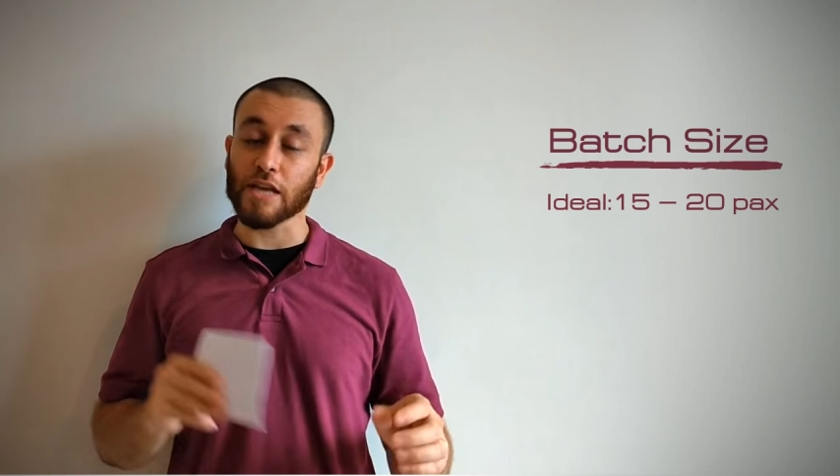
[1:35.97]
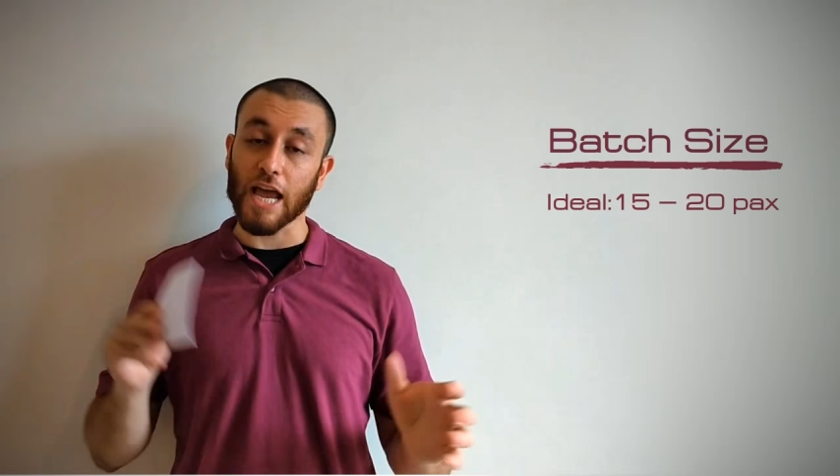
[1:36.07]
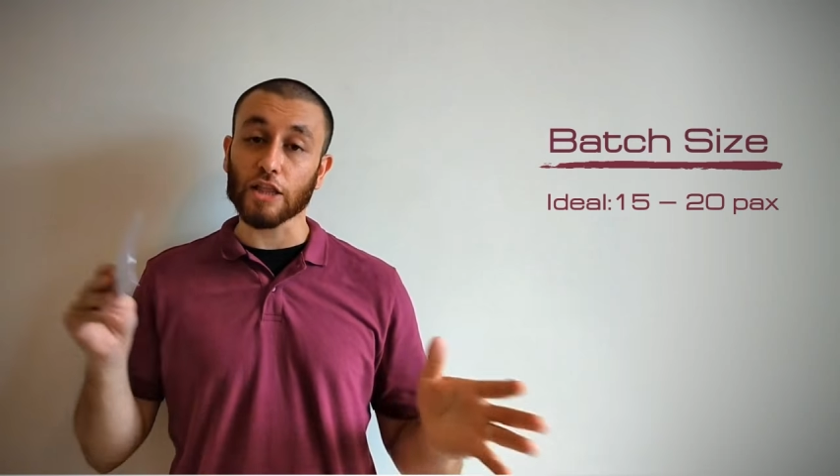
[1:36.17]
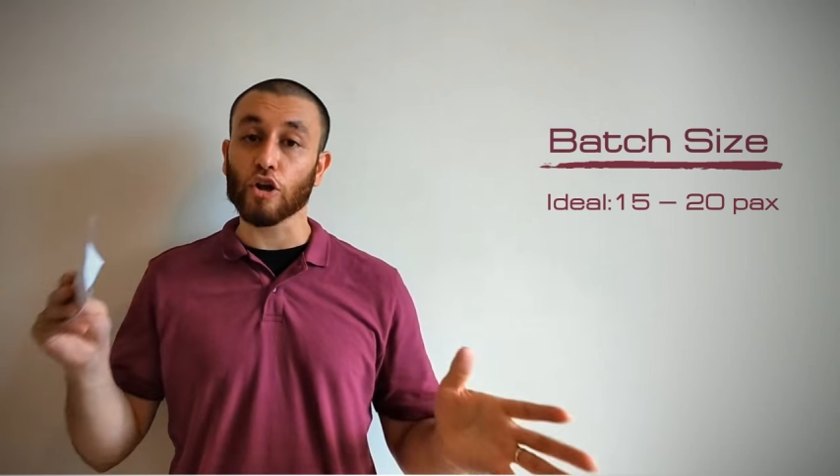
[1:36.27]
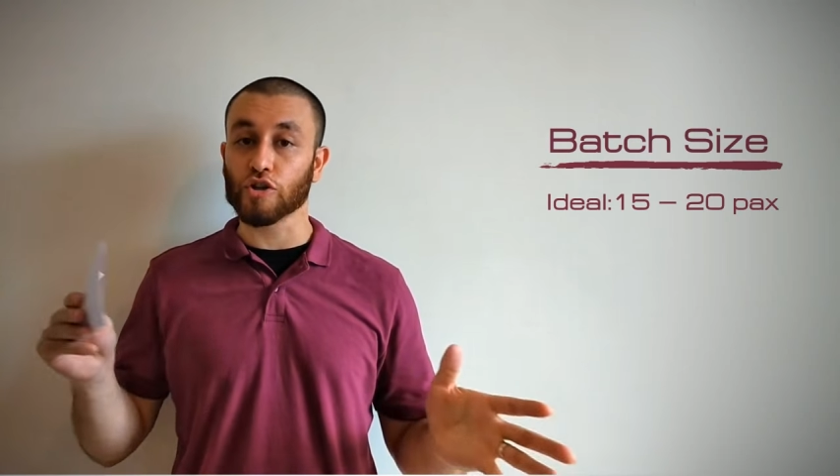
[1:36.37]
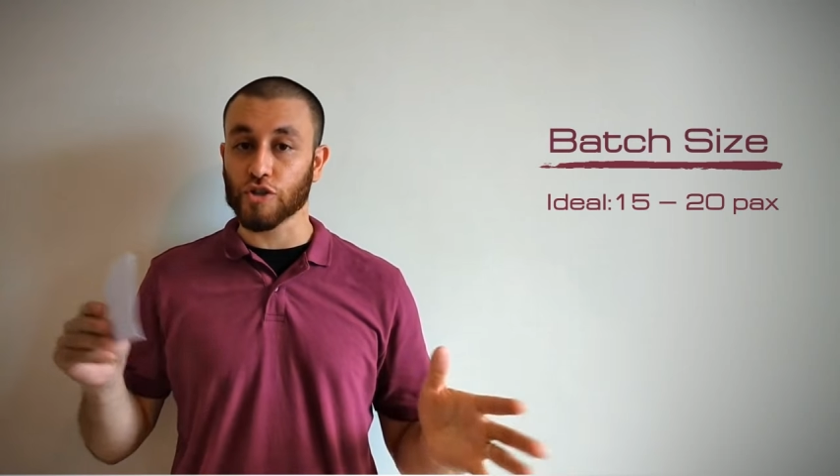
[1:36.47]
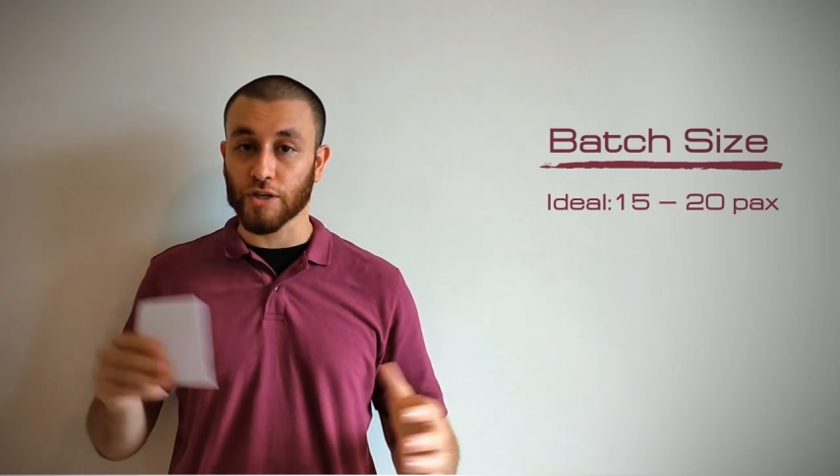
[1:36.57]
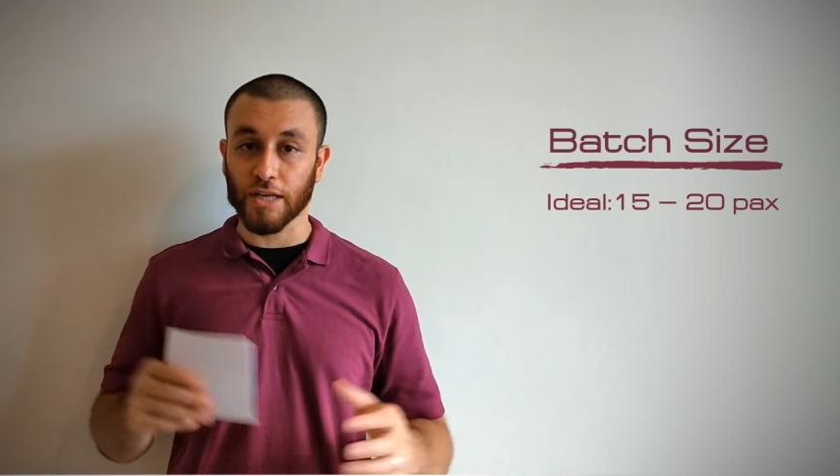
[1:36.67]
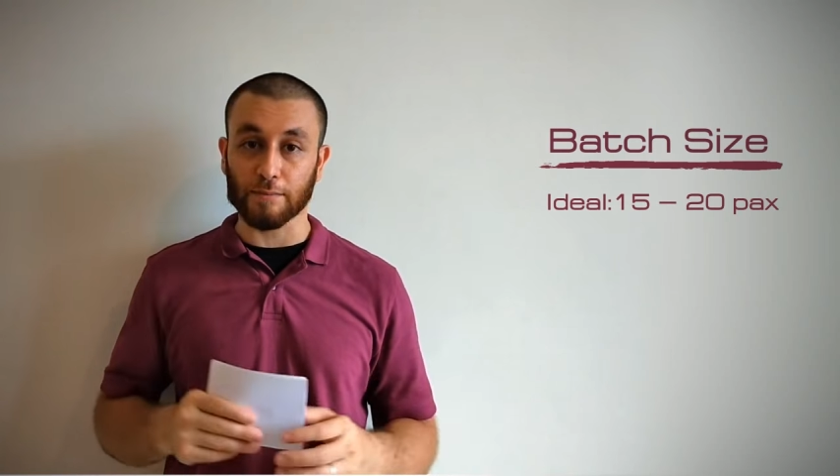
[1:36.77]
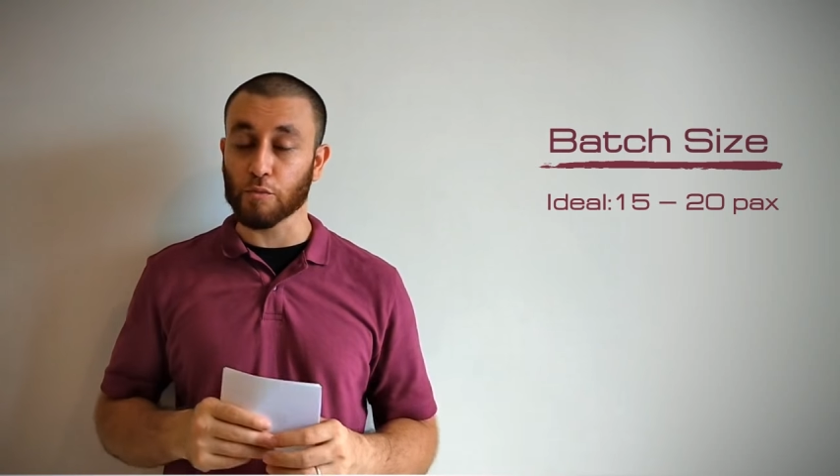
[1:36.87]
and larger
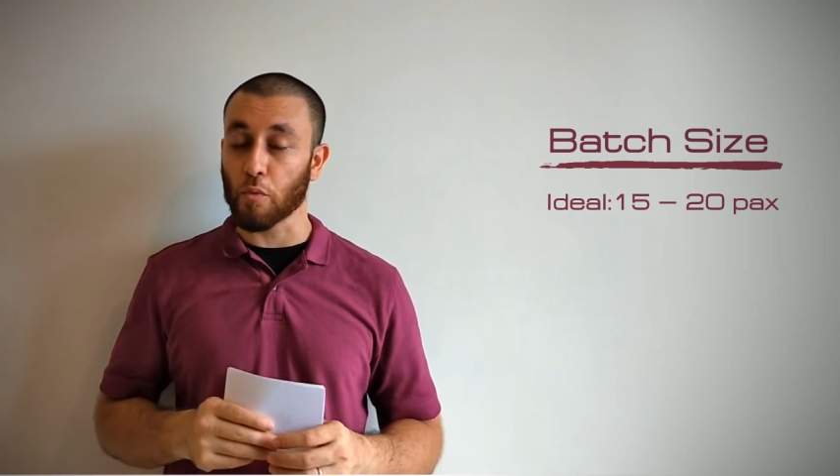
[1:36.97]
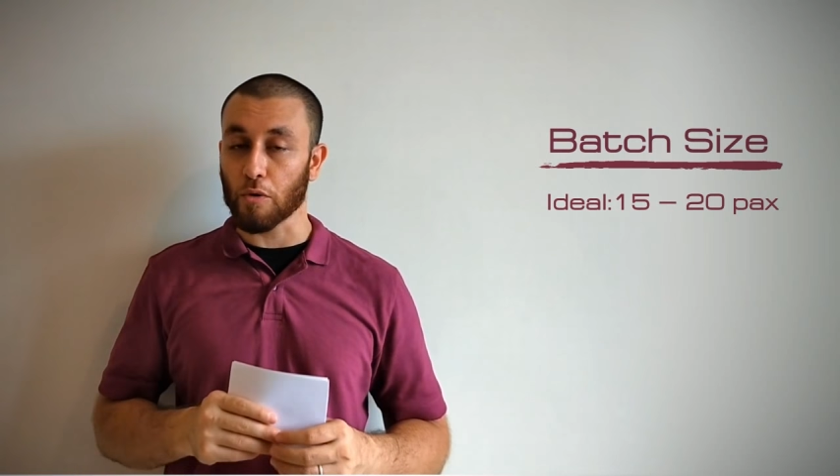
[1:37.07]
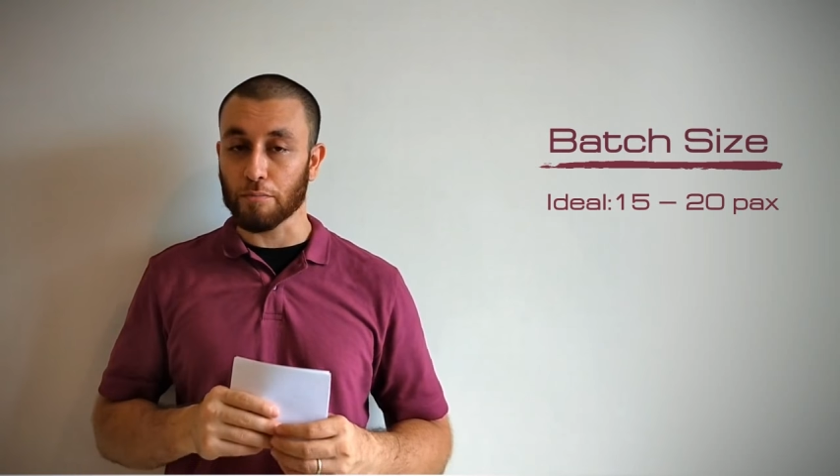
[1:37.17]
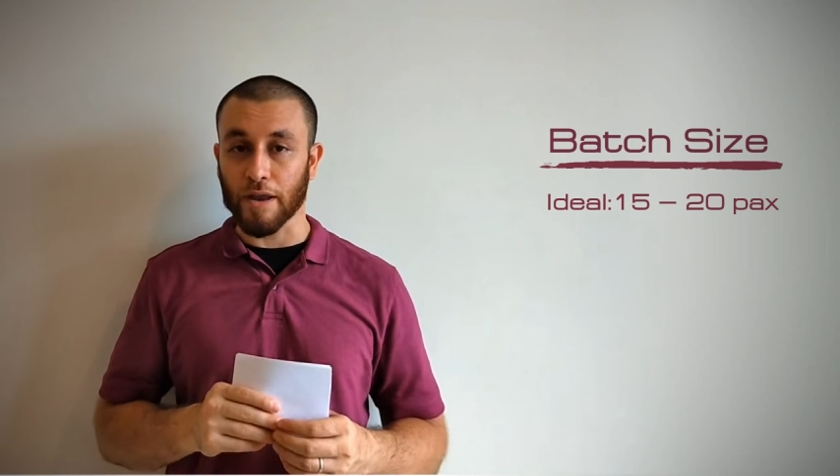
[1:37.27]
teams won't